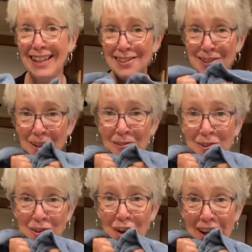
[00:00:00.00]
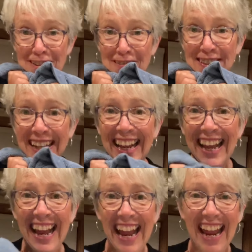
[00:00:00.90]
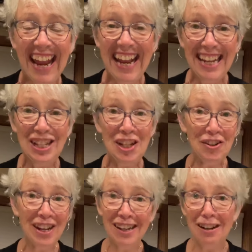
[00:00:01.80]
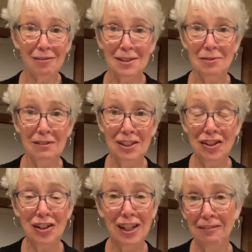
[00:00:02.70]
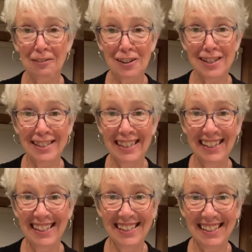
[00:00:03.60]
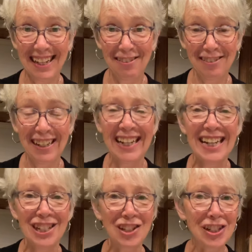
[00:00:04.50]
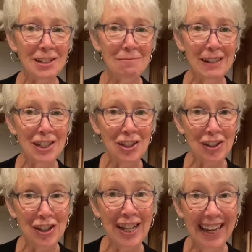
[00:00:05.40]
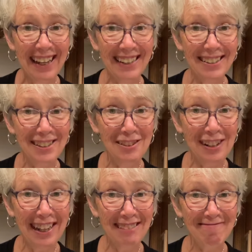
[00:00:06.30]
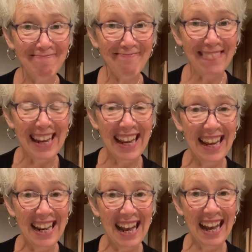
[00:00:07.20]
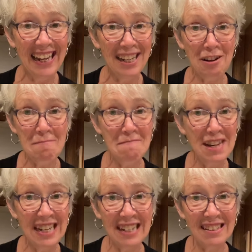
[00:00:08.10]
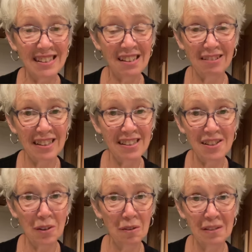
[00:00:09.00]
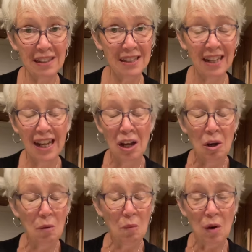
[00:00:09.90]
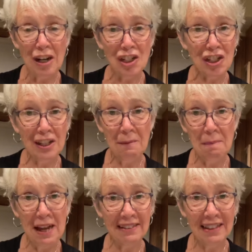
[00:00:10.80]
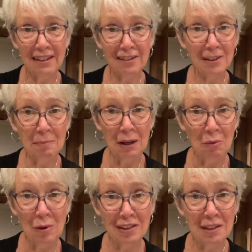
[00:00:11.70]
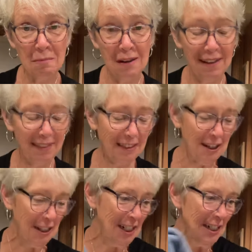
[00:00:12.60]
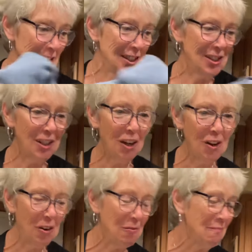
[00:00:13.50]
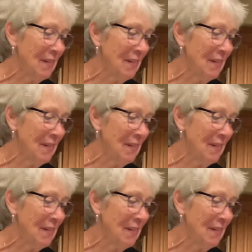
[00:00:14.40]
and so soft. And you're not always reaching for a stinky towel. Just make sure you hang it to dry. And I hear many consultants only wash their bath towels about once a month. So